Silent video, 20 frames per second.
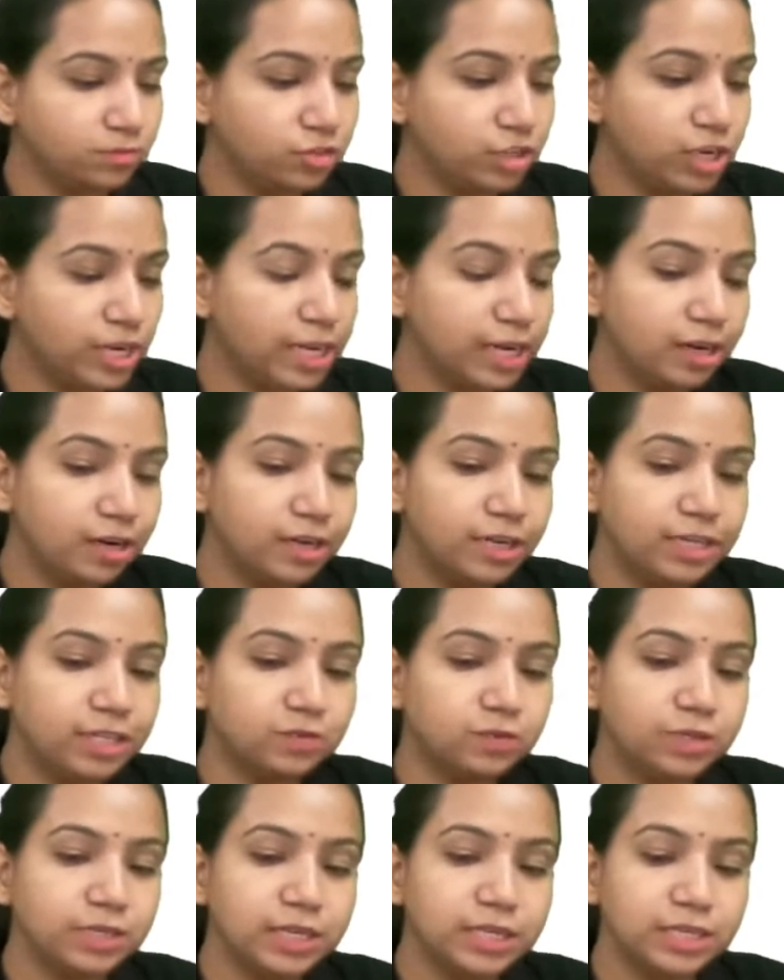till here
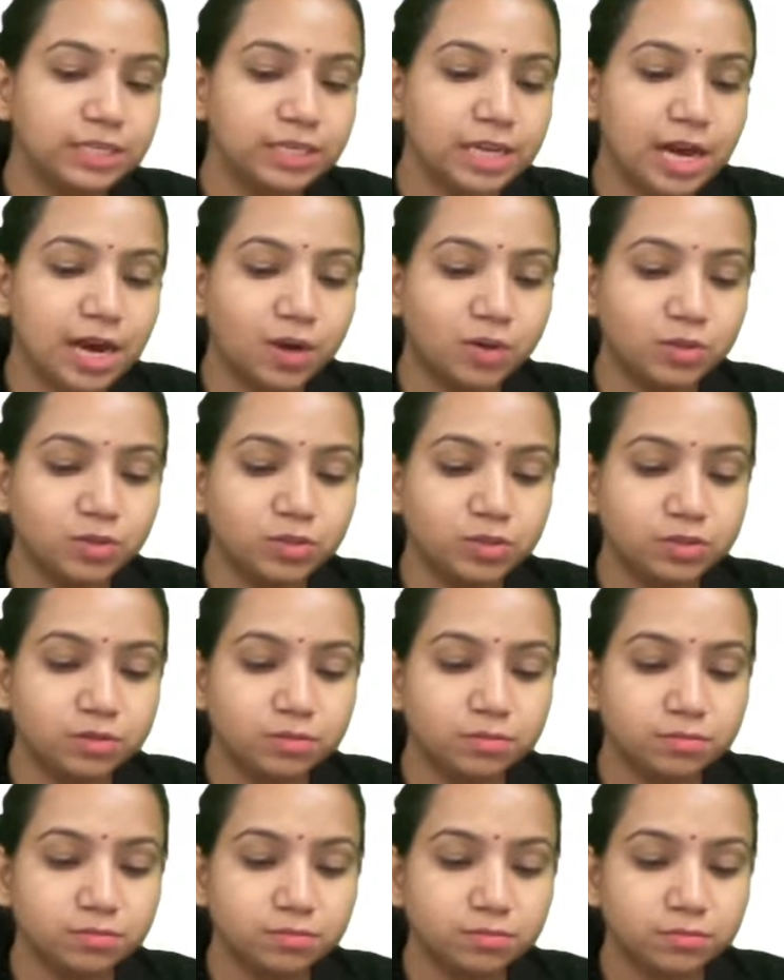anyone, any doubt?
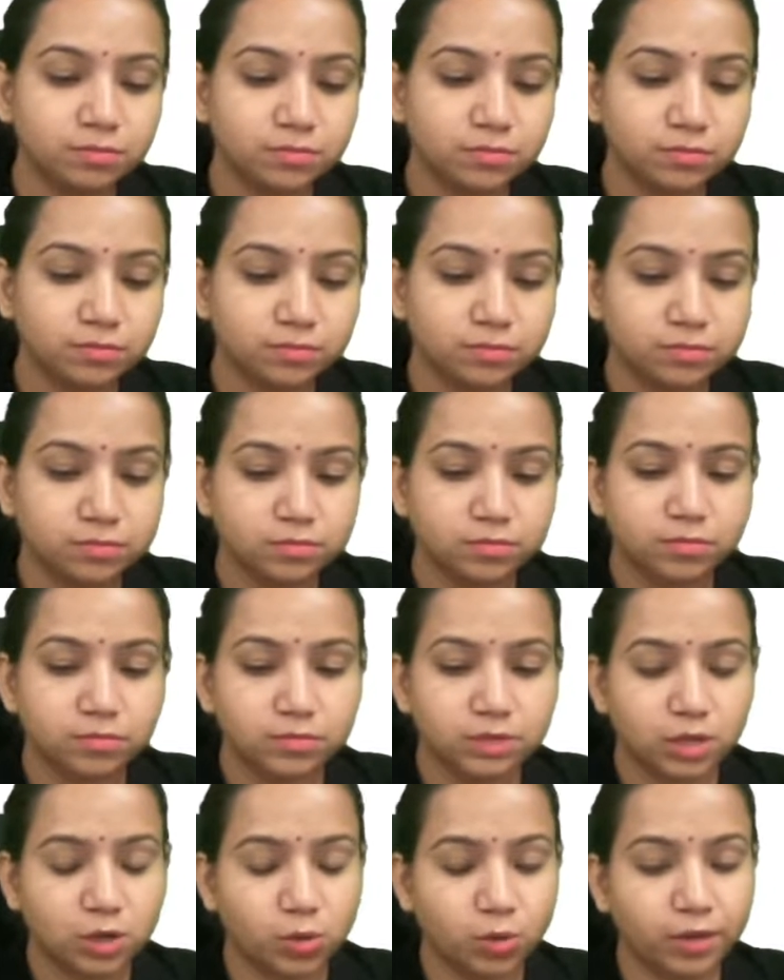
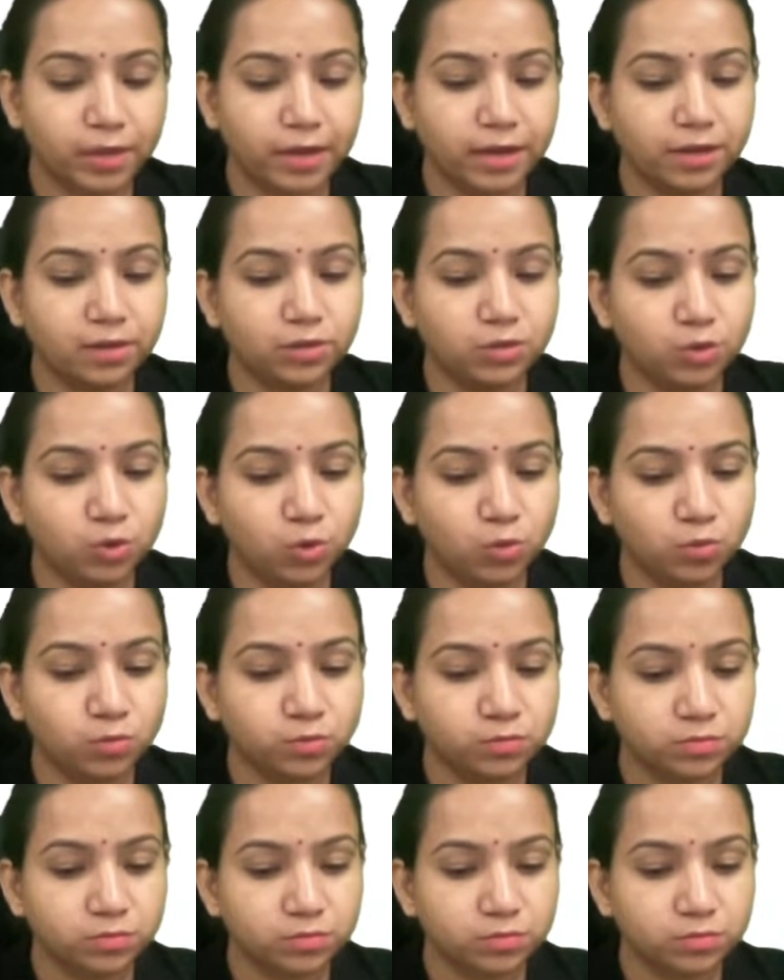Okay, no.